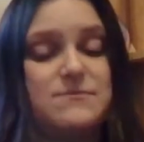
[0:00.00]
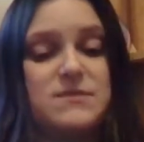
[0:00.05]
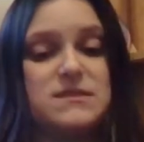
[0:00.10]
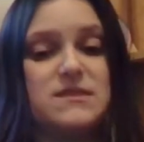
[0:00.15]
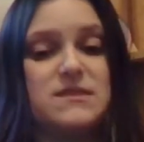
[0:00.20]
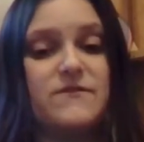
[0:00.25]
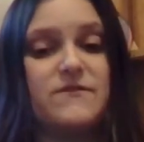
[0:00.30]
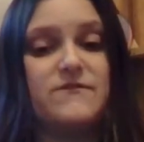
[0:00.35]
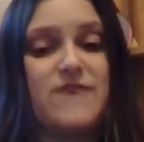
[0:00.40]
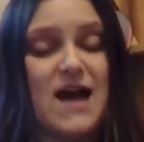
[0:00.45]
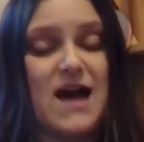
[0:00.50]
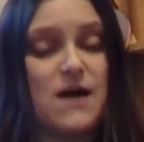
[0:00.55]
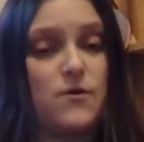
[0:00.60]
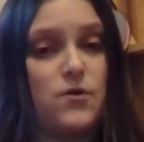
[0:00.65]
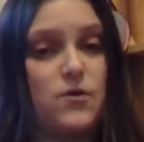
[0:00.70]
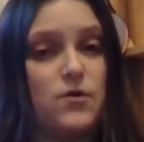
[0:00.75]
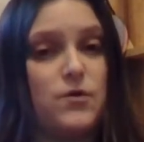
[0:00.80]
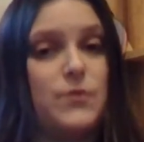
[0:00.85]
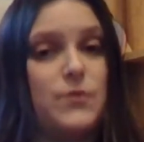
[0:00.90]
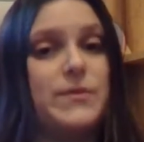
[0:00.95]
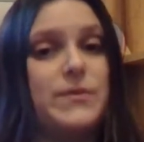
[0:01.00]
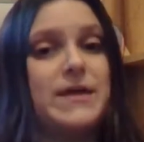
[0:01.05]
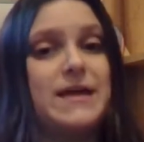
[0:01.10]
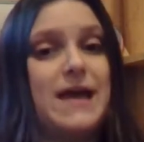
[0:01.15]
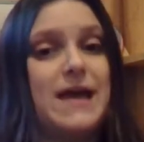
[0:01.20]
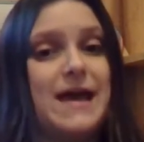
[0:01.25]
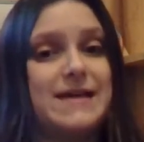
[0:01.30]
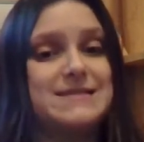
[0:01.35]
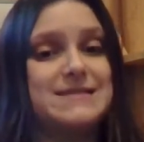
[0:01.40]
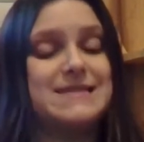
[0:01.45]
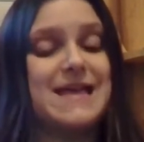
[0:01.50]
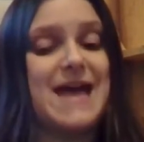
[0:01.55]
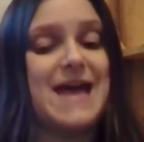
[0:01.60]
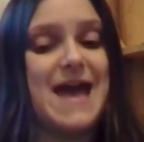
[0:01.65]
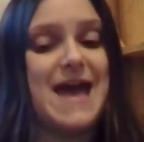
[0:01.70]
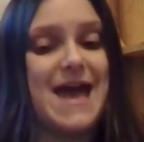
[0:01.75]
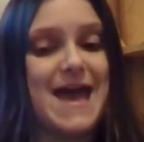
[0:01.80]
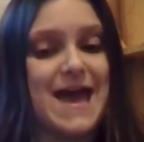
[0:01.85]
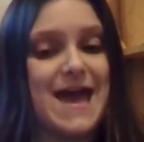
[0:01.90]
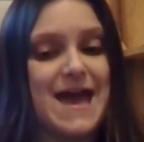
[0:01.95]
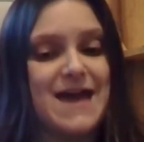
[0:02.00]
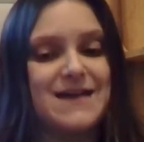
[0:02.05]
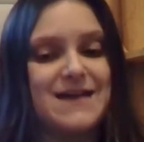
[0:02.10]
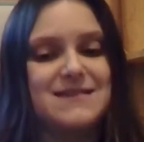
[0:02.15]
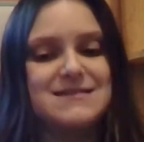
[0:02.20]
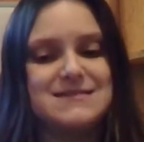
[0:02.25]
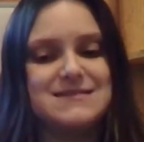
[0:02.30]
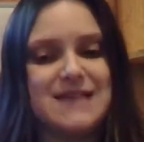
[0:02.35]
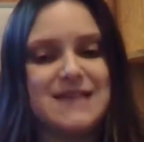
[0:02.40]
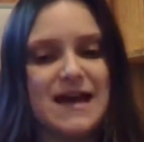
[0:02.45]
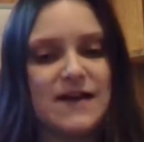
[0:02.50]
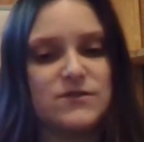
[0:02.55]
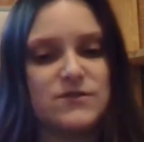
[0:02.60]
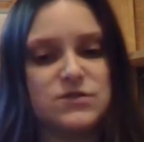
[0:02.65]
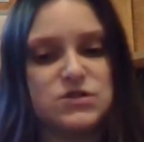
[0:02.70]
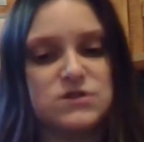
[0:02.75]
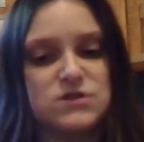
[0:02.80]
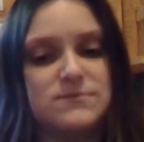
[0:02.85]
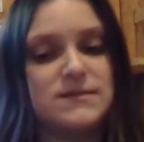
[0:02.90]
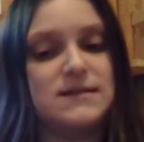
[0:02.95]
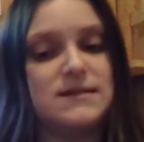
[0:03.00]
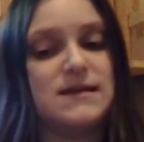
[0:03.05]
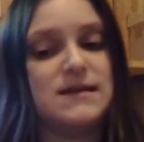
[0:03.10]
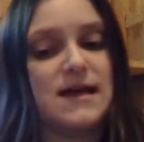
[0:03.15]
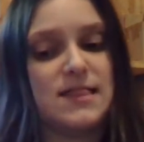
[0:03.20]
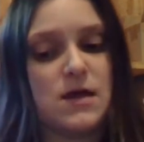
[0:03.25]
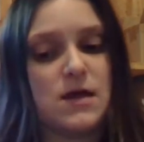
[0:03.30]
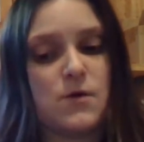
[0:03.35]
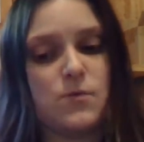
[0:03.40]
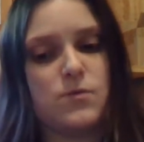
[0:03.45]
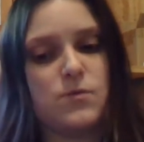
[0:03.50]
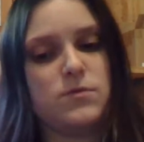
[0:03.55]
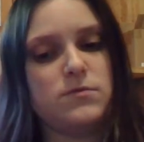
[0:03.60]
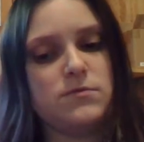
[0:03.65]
but the vowel that has the e sound should be yellow.